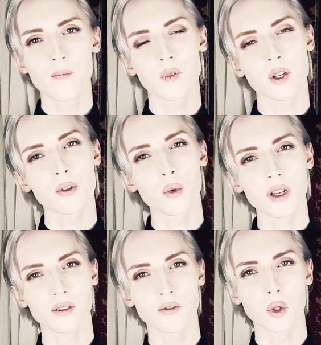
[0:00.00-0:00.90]
different
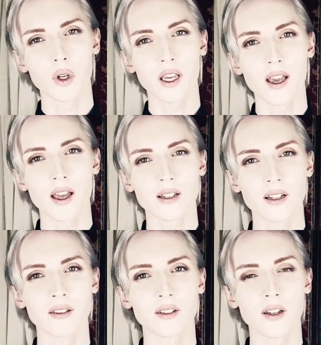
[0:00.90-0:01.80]
ways of doing it,
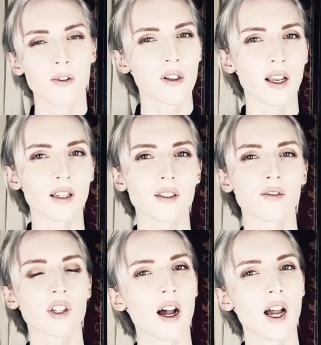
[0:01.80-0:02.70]
and different lengths
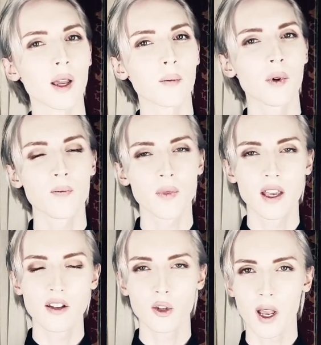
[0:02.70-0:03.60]
of time,
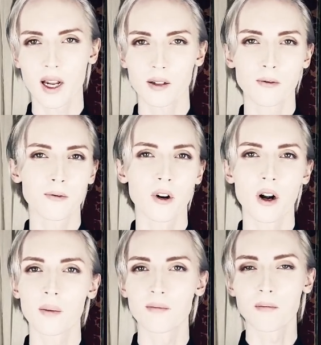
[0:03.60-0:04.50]
spanning
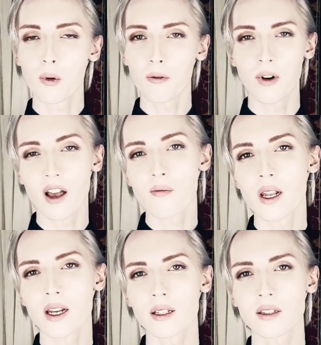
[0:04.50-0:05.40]
from 5
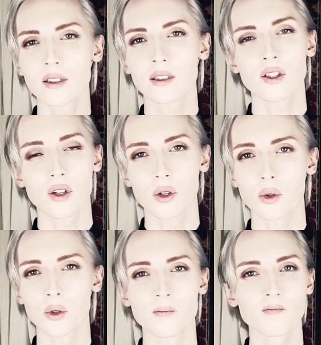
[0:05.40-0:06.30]
minutes to
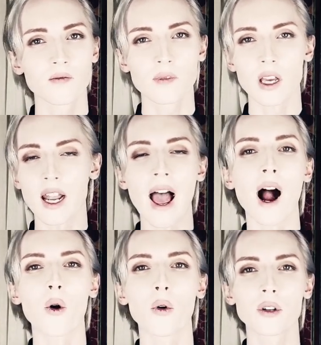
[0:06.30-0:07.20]
an
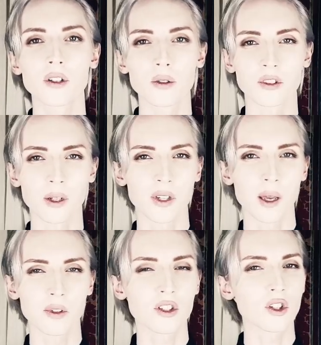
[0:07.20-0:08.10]
hour to
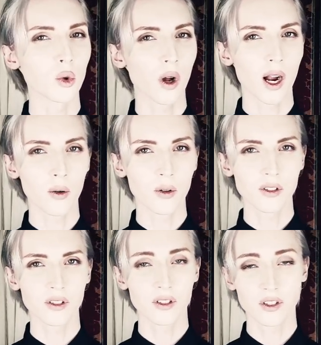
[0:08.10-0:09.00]
sometimes 2 hours
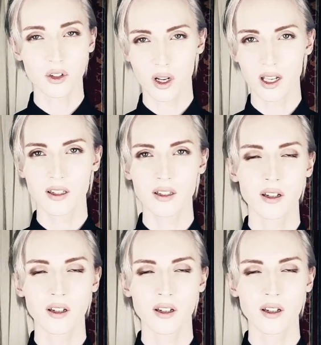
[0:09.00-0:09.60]
straight,